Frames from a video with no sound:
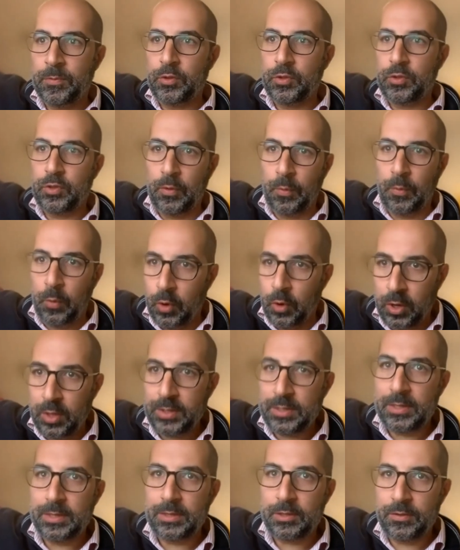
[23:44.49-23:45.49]
the world
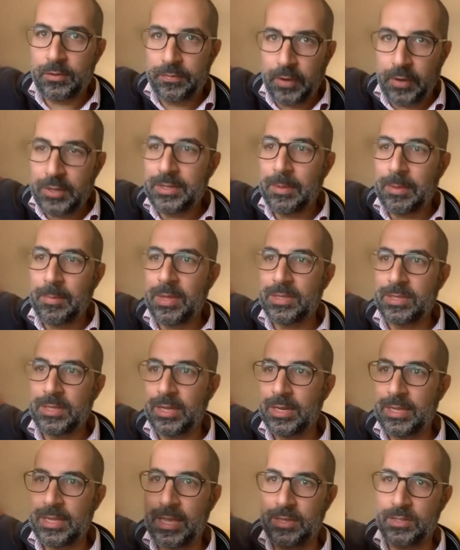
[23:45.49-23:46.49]

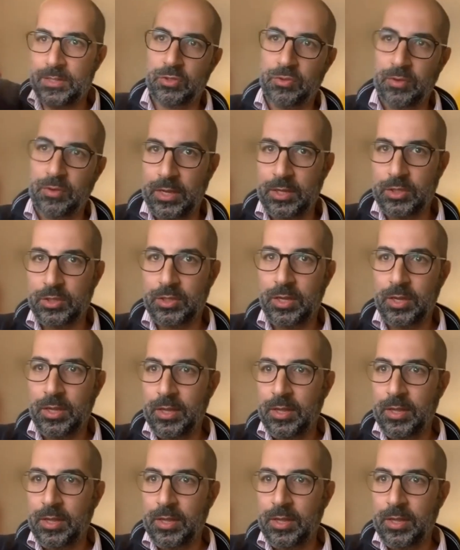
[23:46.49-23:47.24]
fundamentally has changed.